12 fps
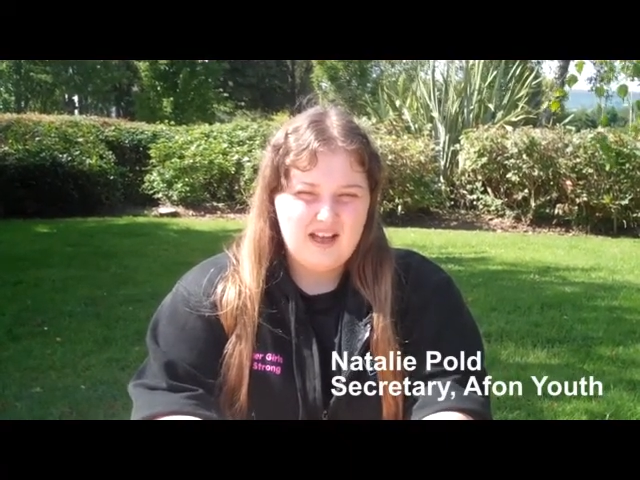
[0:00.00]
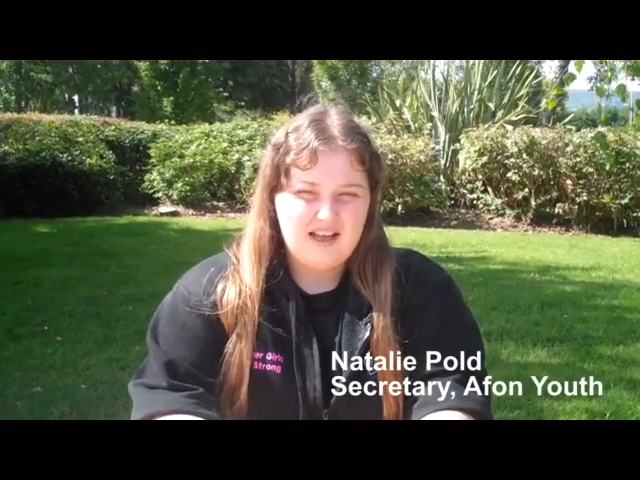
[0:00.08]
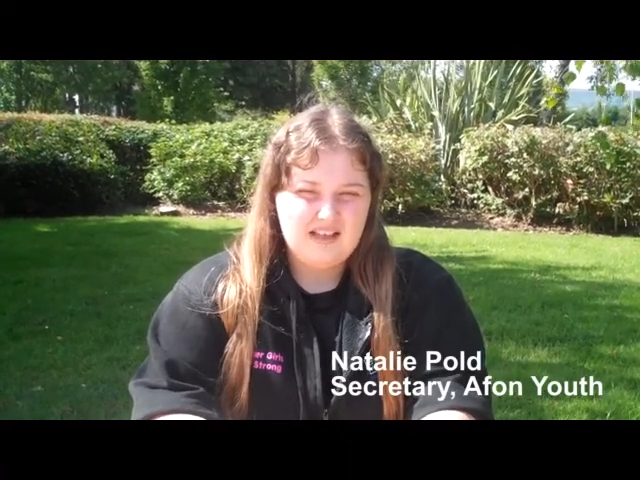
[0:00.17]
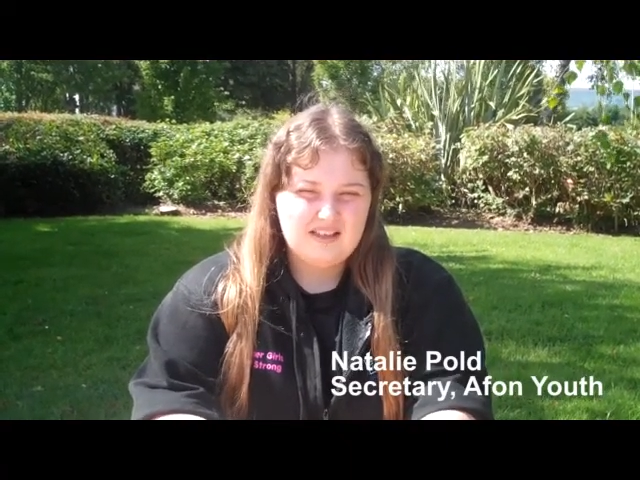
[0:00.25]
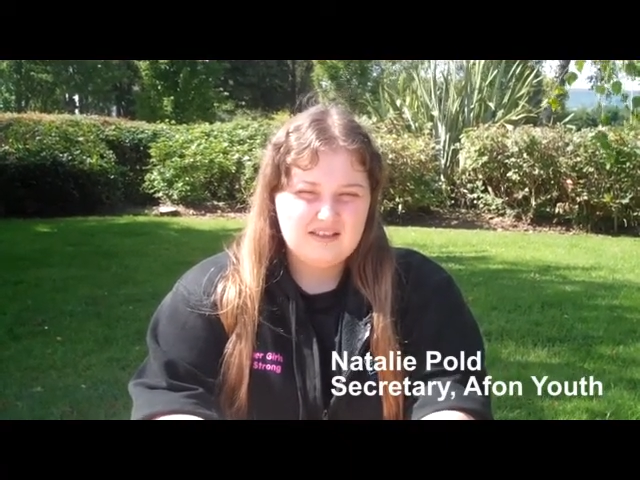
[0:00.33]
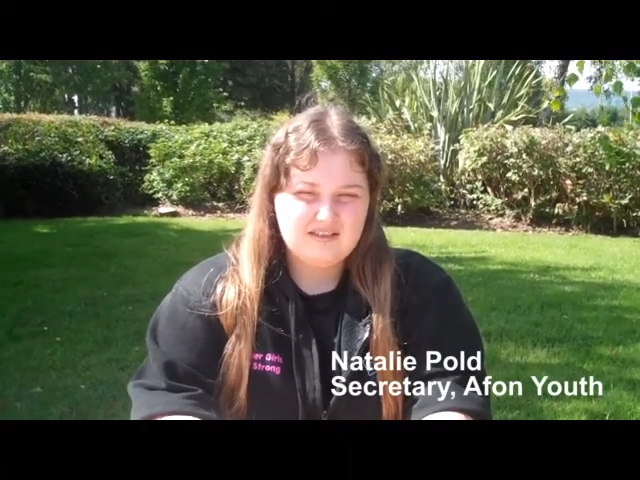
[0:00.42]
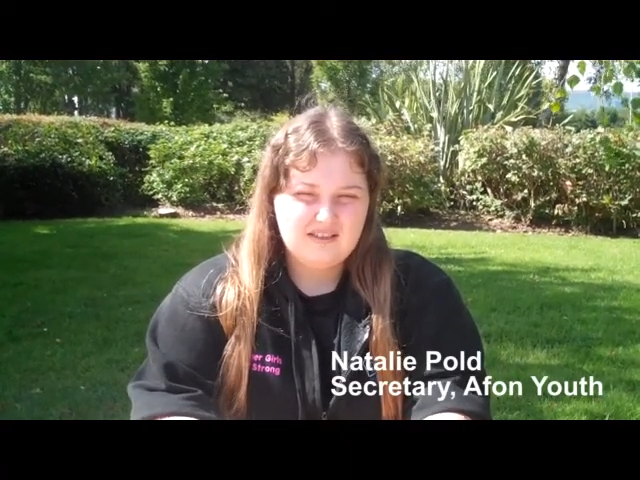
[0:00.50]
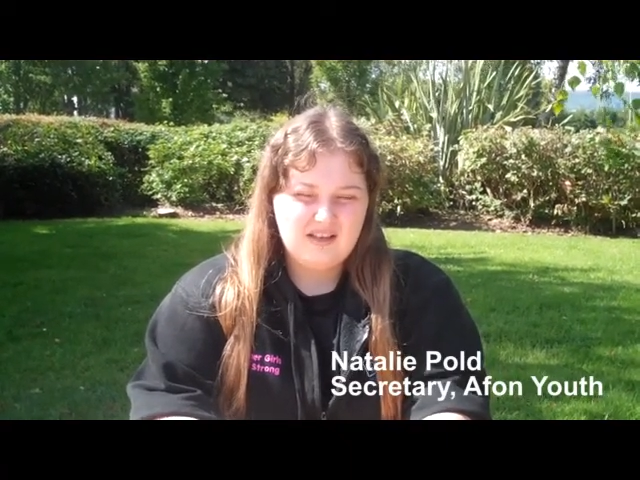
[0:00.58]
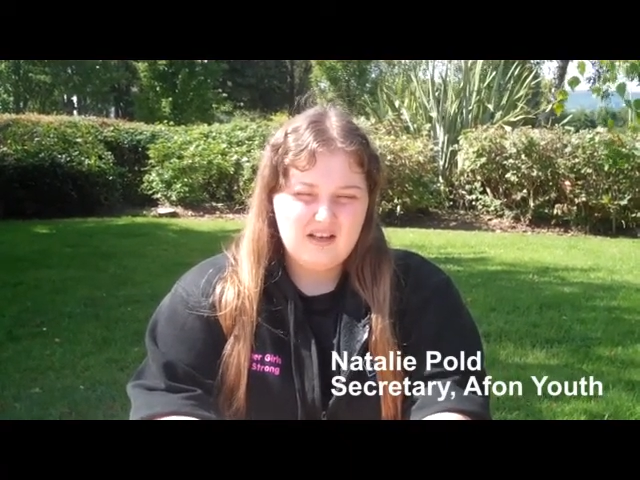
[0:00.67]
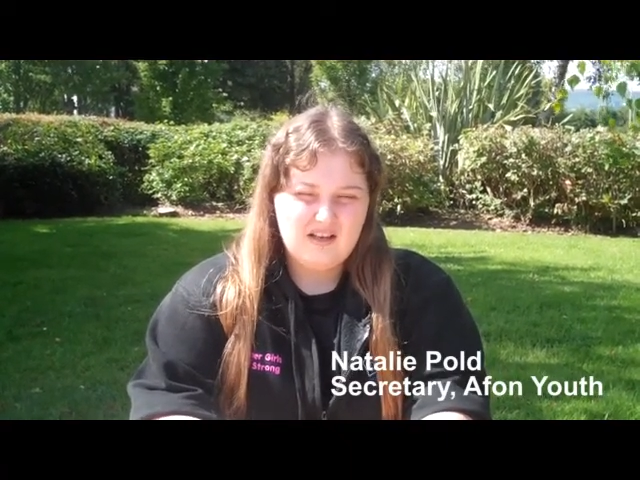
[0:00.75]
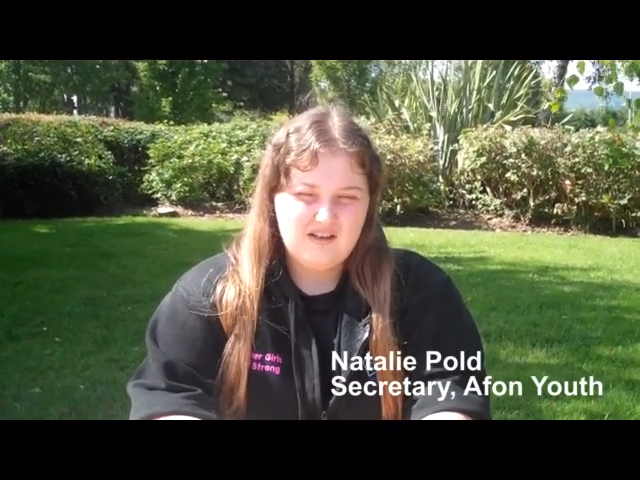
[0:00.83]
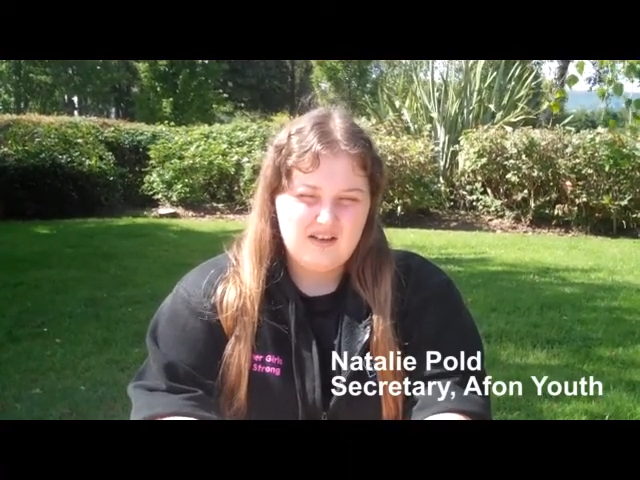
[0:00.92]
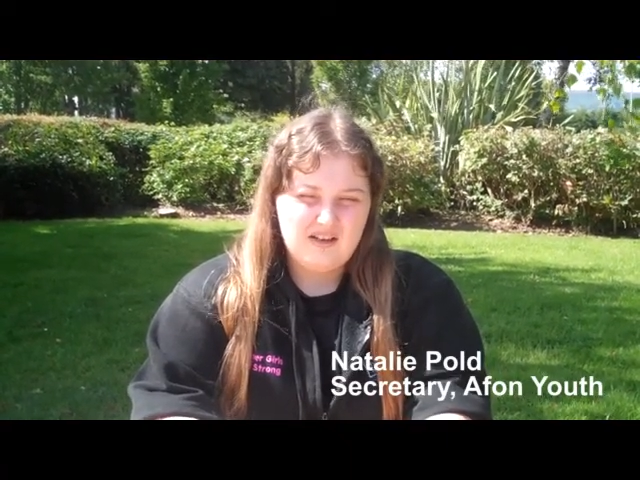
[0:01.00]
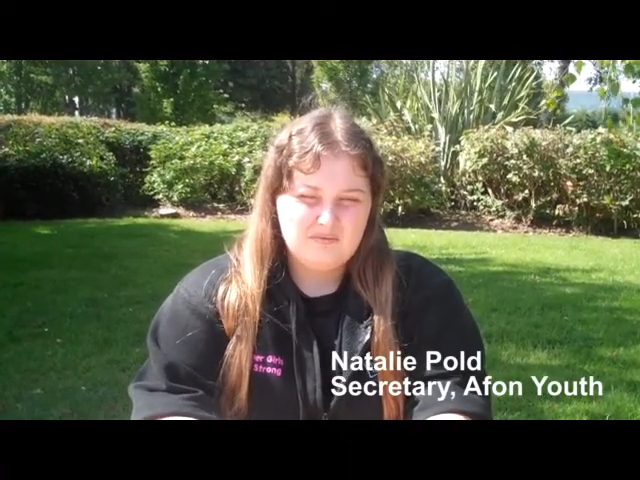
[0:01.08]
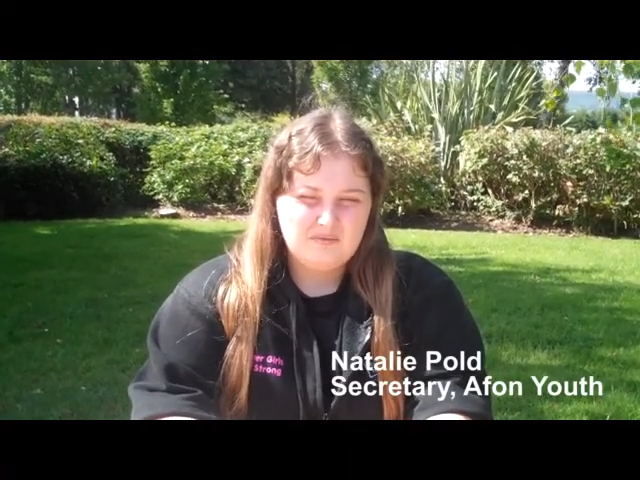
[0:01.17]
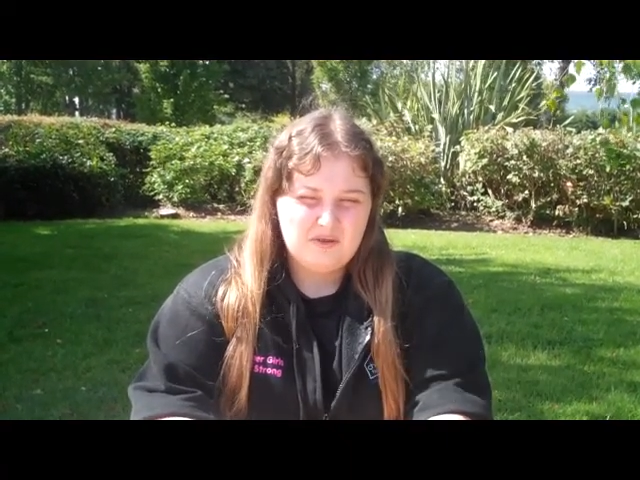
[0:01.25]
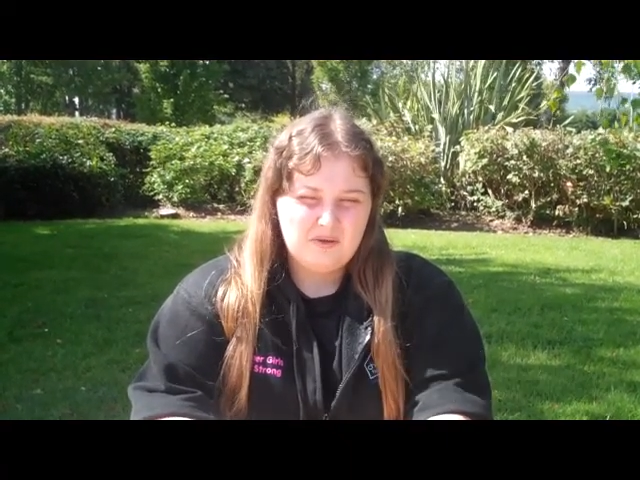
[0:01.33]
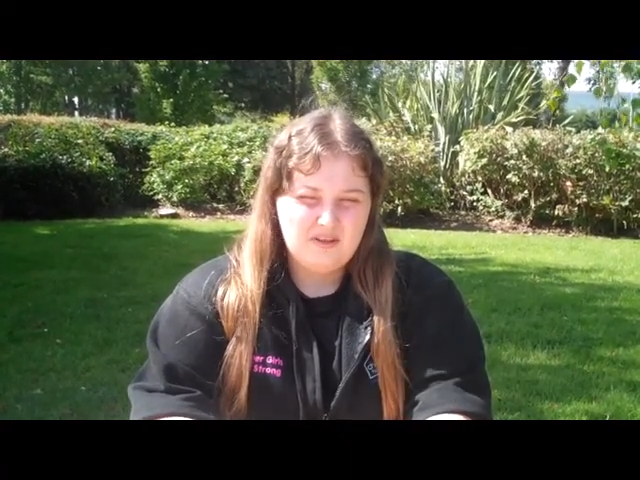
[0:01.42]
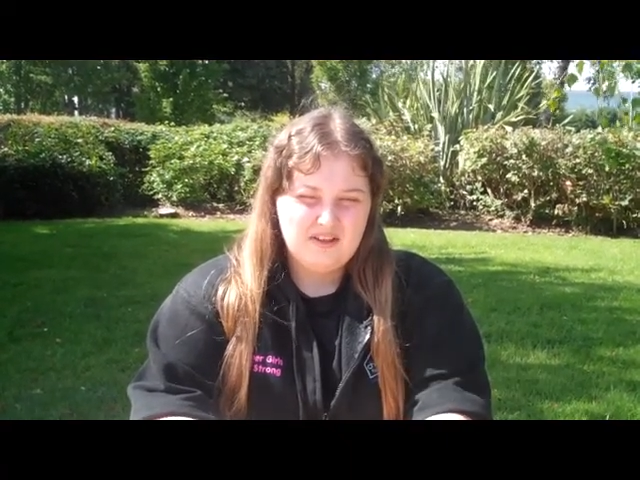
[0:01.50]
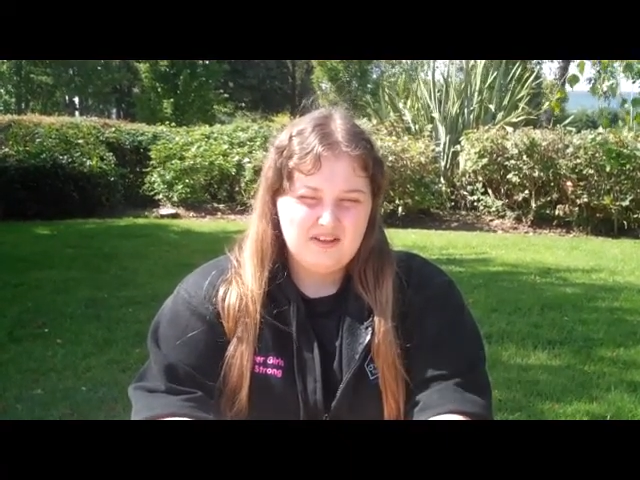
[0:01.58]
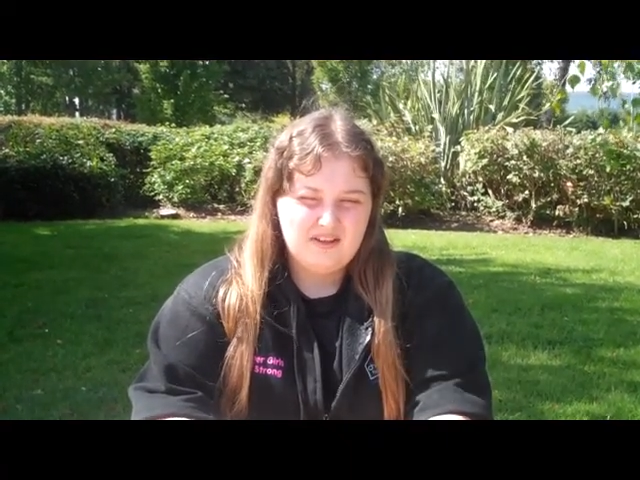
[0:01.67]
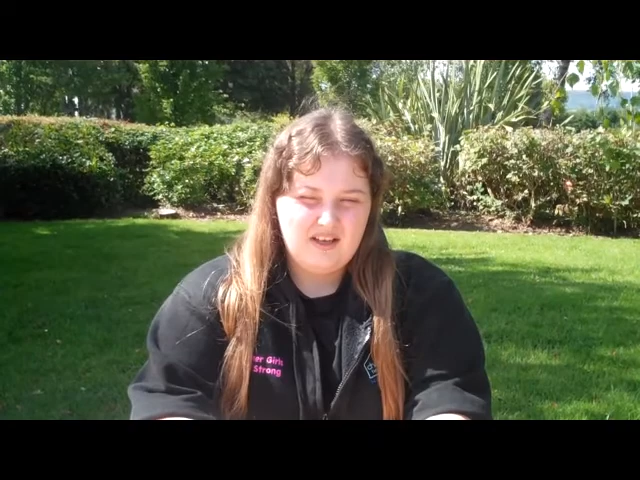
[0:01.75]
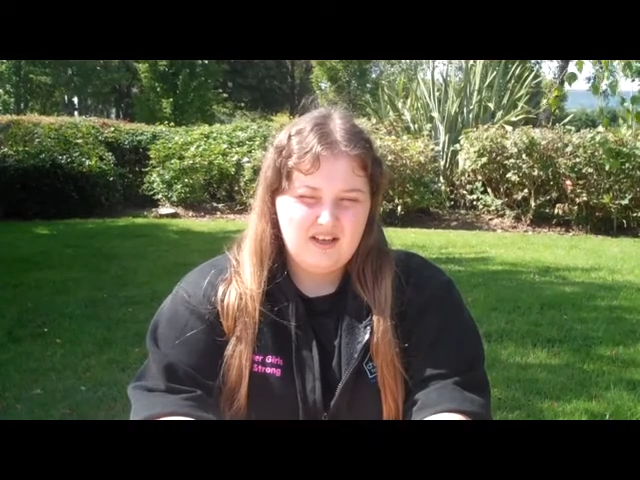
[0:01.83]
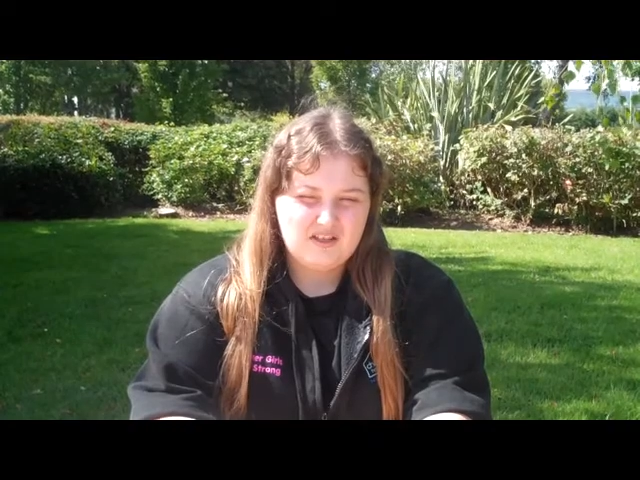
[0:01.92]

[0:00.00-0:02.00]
and I'm doing